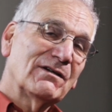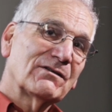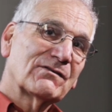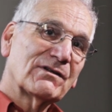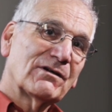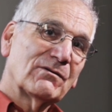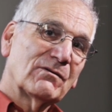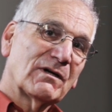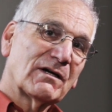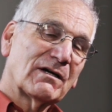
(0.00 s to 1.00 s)

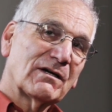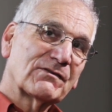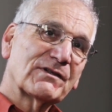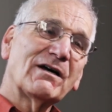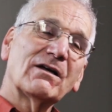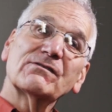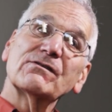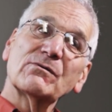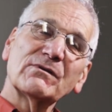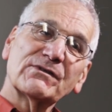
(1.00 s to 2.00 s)
So SARS
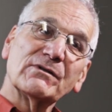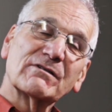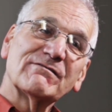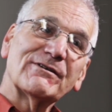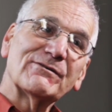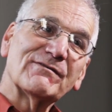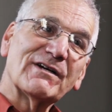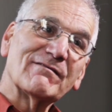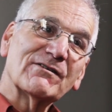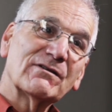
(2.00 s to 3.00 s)
is also a
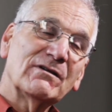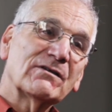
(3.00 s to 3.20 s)
coronavirus.